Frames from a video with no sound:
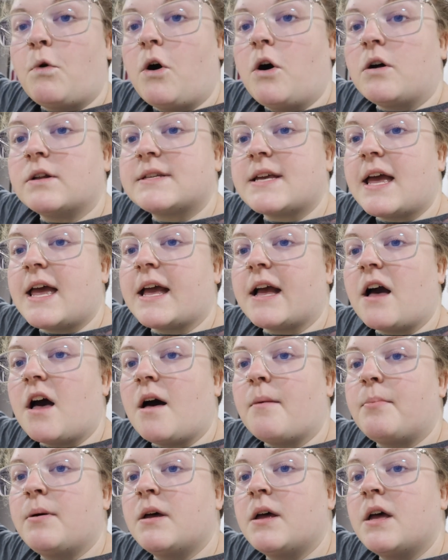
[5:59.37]
wall to hang
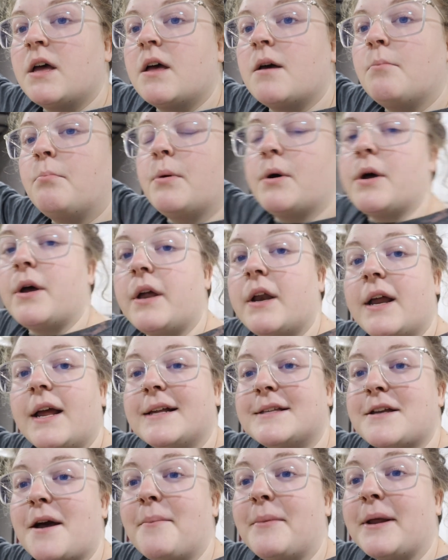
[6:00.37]
up, but
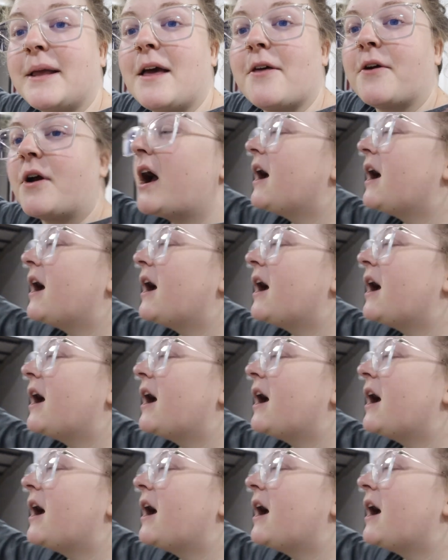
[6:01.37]
it's coming together.